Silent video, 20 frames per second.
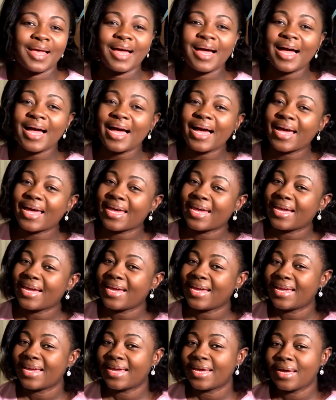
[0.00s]
Hi,
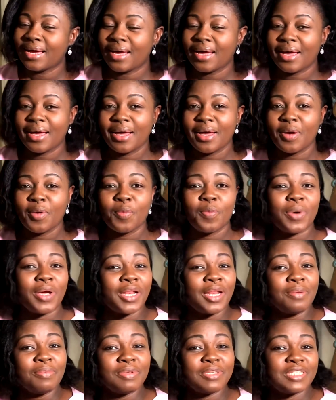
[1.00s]

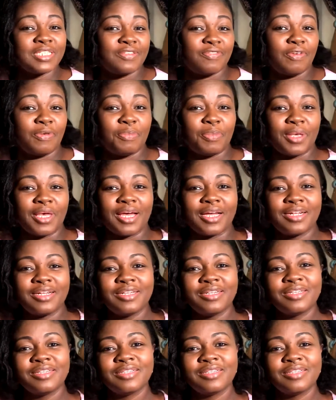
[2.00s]
my name is Phoebian,